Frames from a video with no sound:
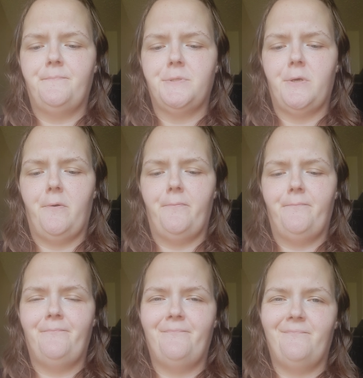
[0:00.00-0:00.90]
So
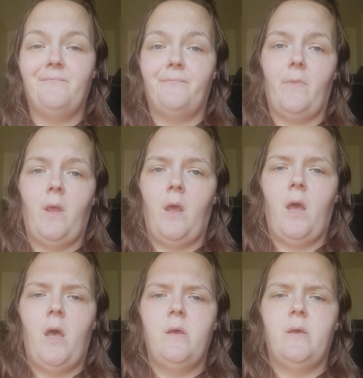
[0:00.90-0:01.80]

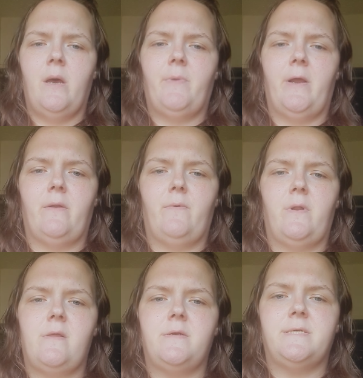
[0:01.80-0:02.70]
I'm probably gonna want
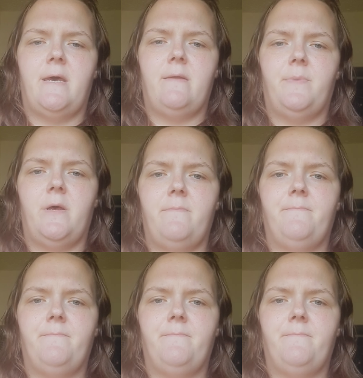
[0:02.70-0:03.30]
another set, but